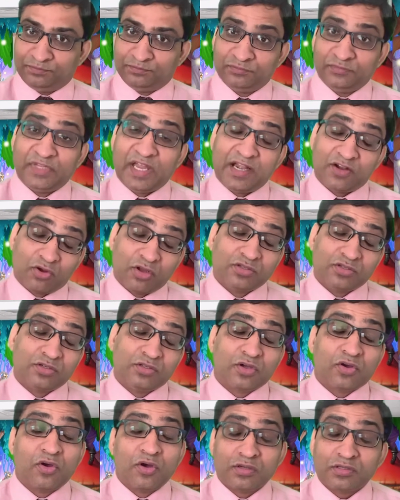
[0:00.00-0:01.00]
That also
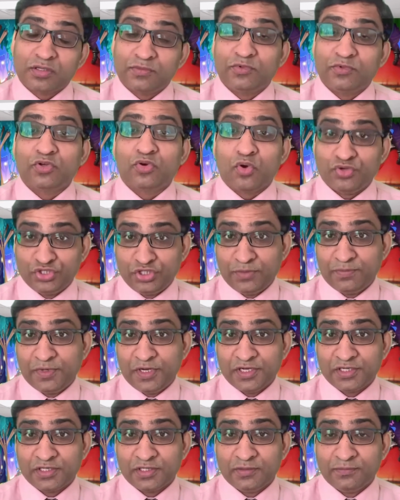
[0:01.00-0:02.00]
the cause of the
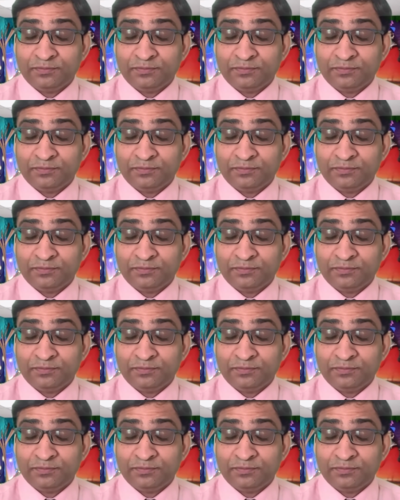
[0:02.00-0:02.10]
constipation.